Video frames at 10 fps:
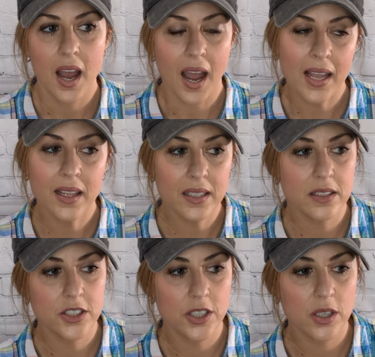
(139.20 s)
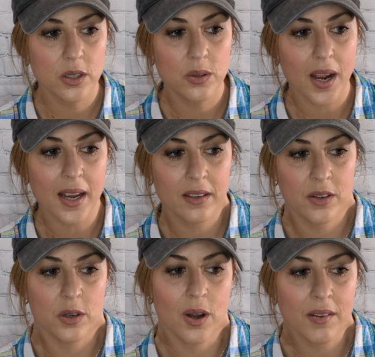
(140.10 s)
I like to show,
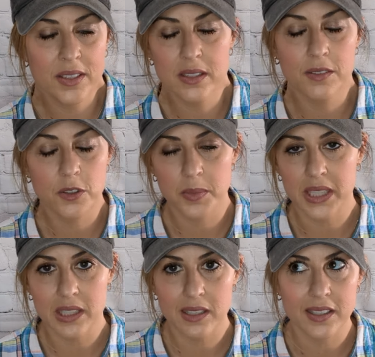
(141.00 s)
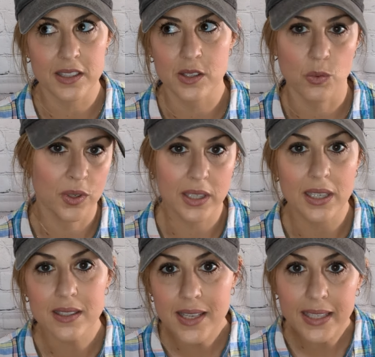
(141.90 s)
obviously for me it's really
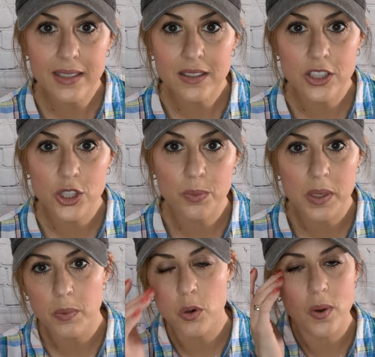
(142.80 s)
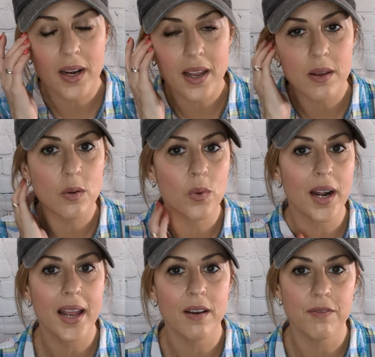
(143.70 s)
exciting to show people what
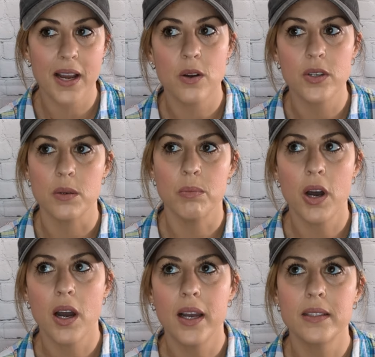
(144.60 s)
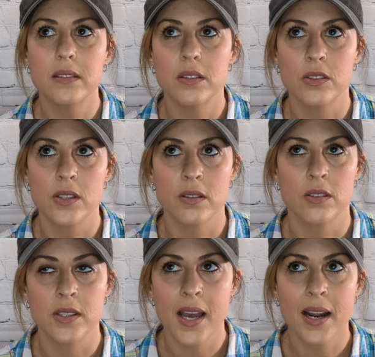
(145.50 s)
I have found and bought.
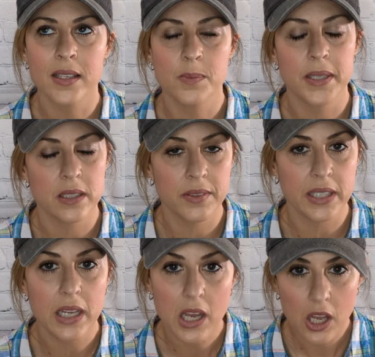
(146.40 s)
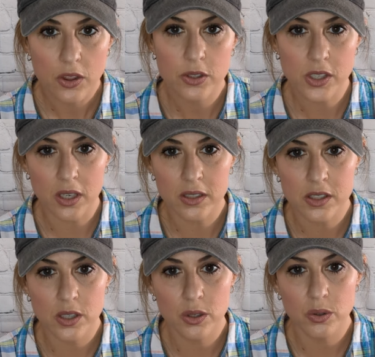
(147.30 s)
There's that aspect of it. There's
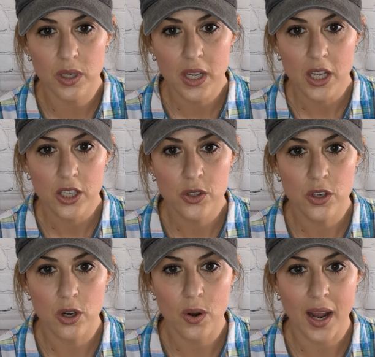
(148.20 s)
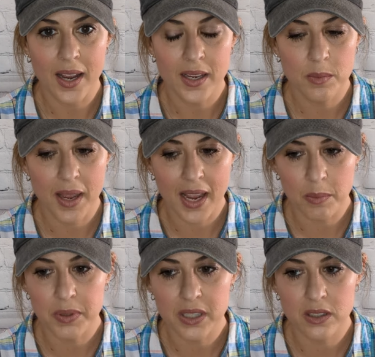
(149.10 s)
also, I am
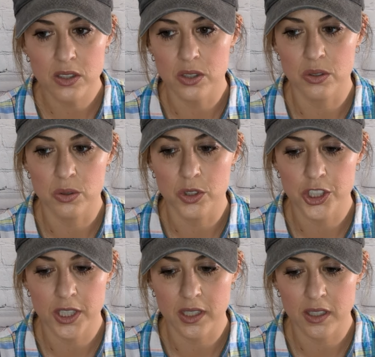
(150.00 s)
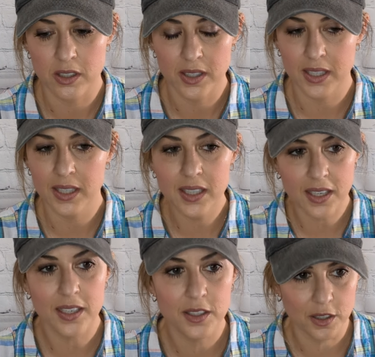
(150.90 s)
happy to share any
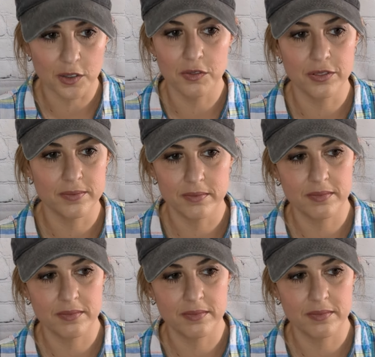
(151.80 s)
kind of